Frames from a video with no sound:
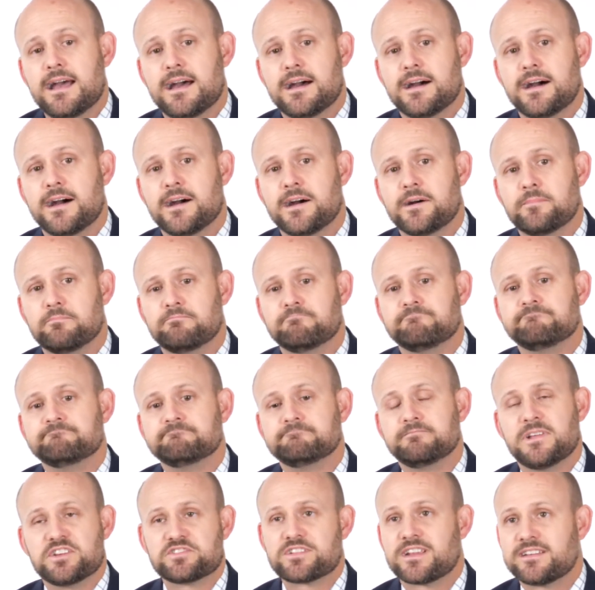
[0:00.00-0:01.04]
Um,
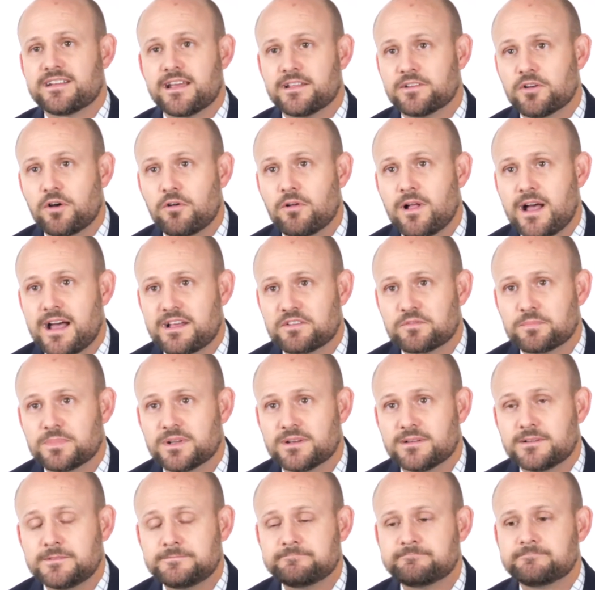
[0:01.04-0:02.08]
they shut down the whole
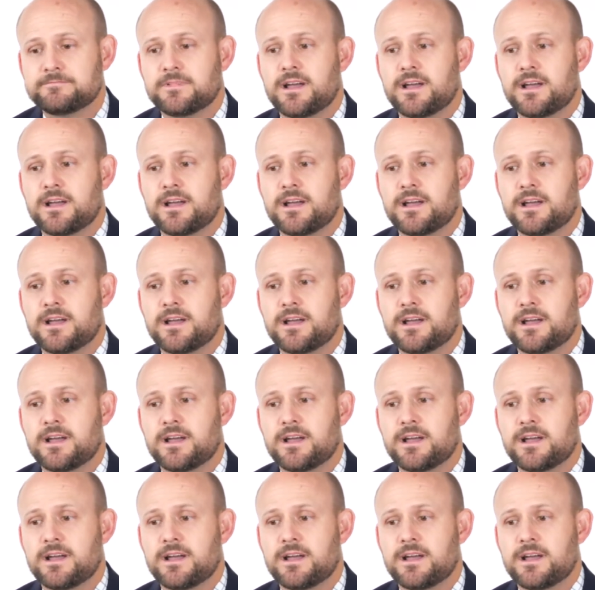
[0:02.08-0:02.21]
hospital.